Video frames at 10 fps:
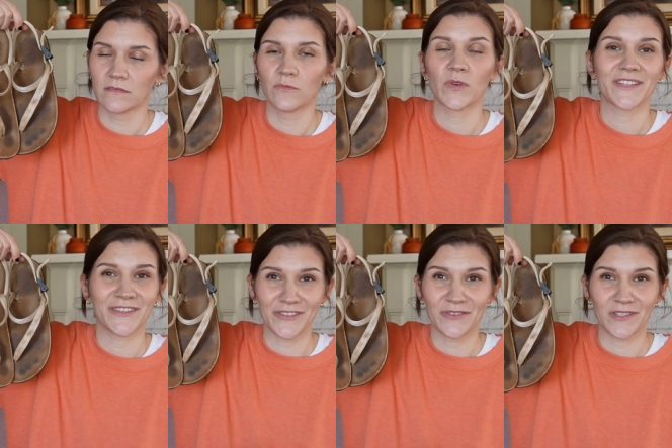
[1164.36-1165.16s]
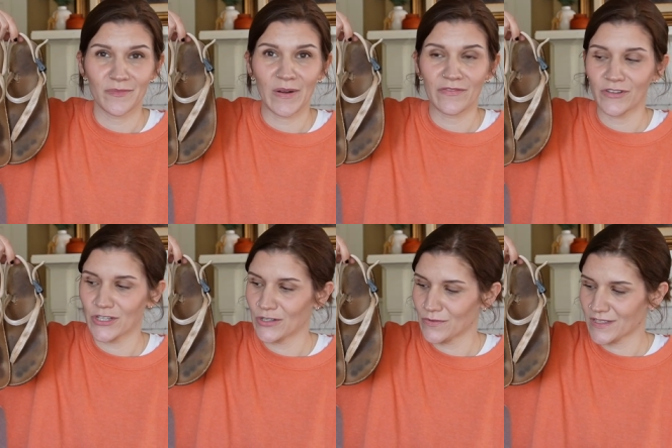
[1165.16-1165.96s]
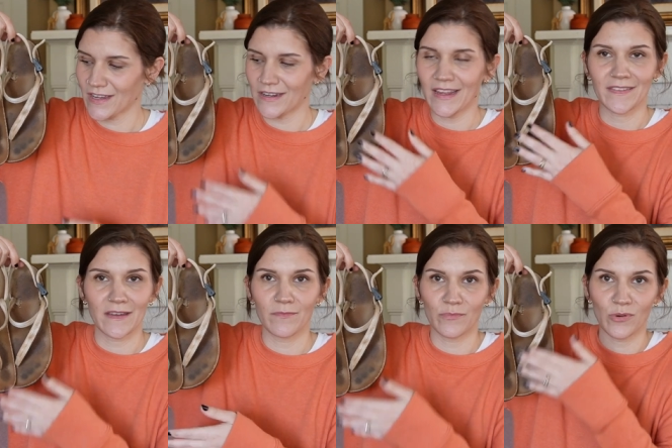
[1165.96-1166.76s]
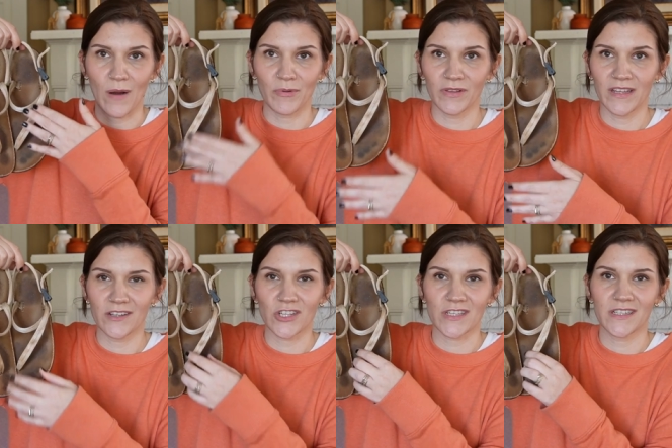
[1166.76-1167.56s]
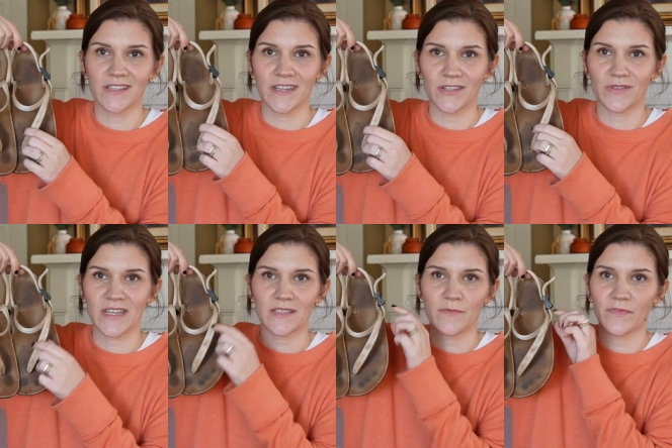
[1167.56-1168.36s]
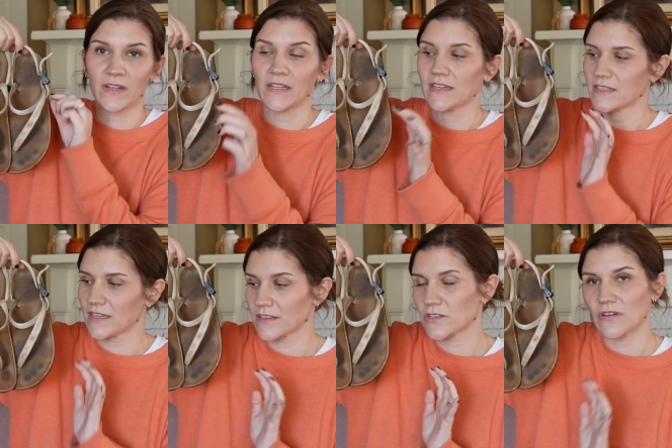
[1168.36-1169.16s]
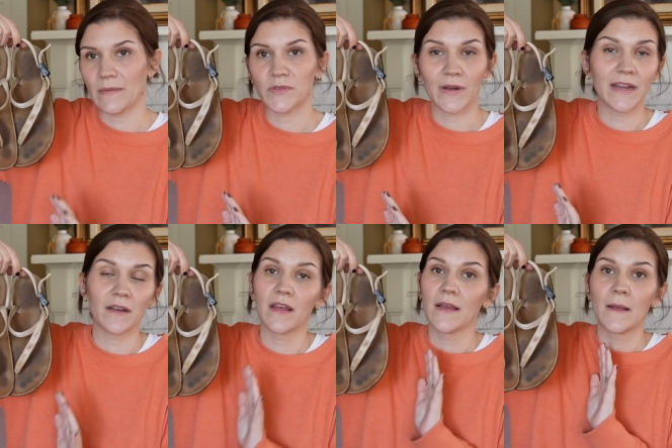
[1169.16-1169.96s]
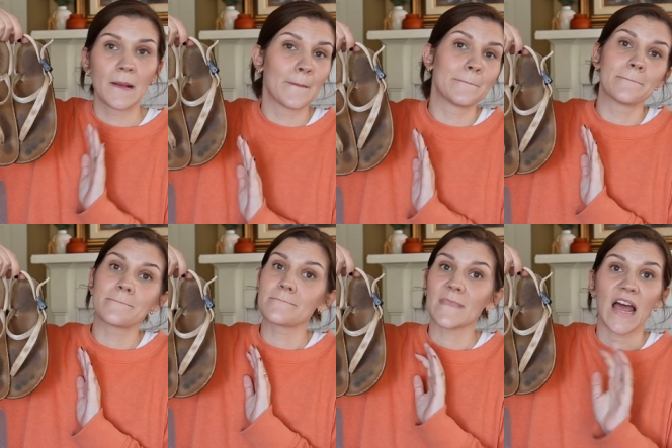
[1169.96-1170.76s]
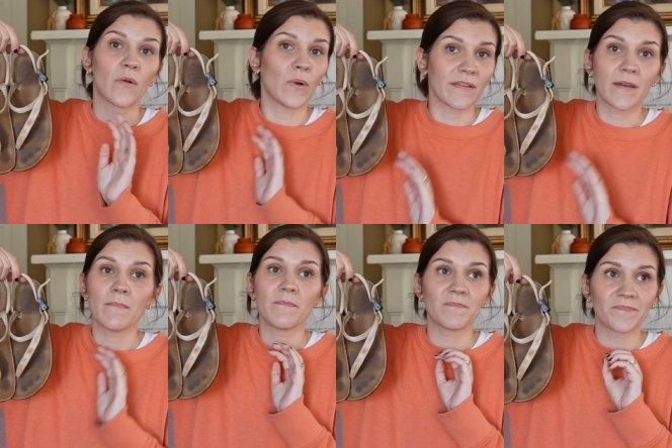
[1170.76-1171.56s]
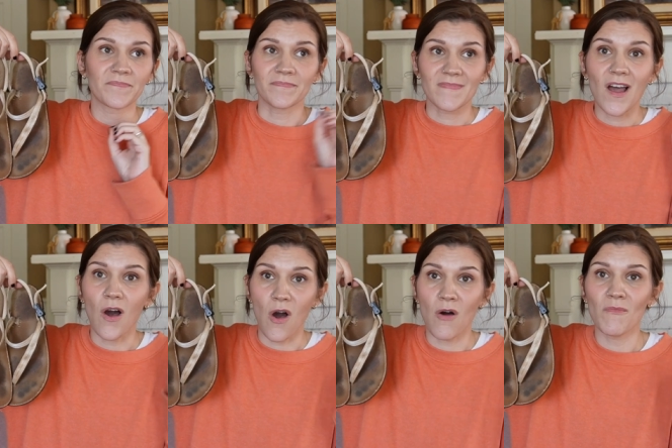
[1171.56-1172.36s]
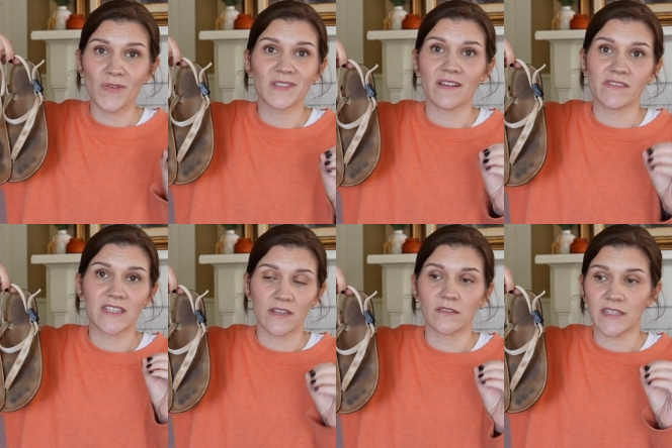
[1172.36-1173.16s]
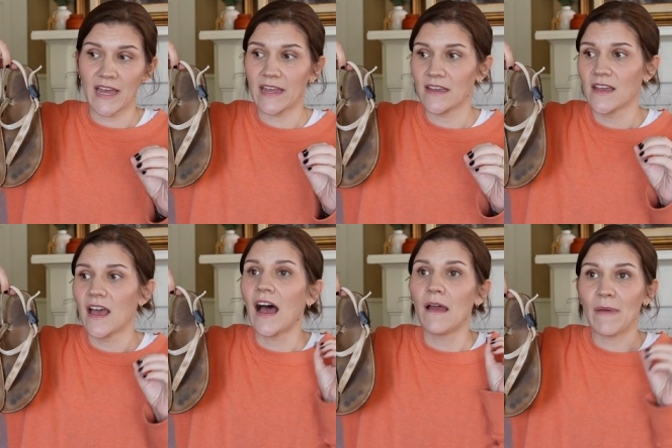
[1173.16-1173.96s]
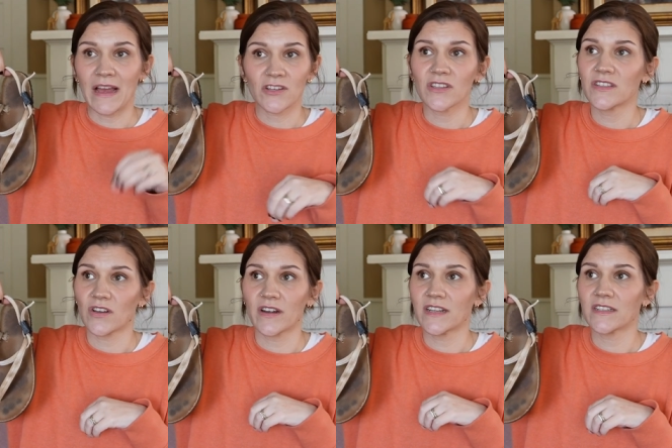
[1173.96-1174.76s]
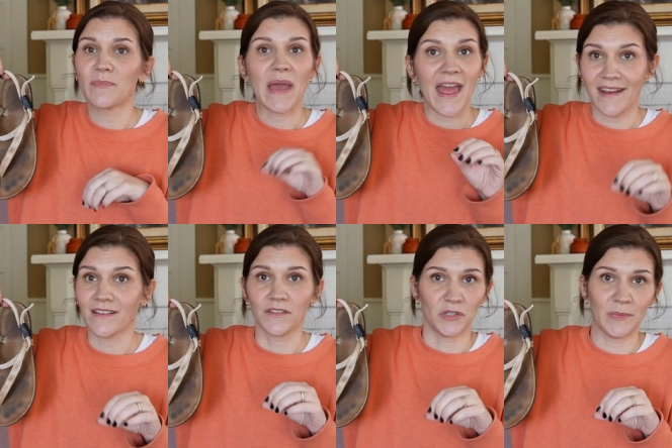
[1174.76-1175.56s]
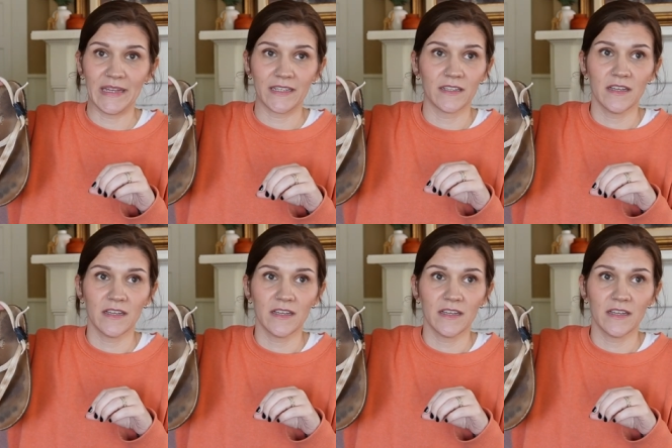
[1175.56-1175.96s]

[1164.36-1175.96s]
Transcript: once you're used to barefoot shoes and get them properly adjusted. They do take some fiddling to get the straps right. I wear them almost every single day. I'm actually starting to panic a little bit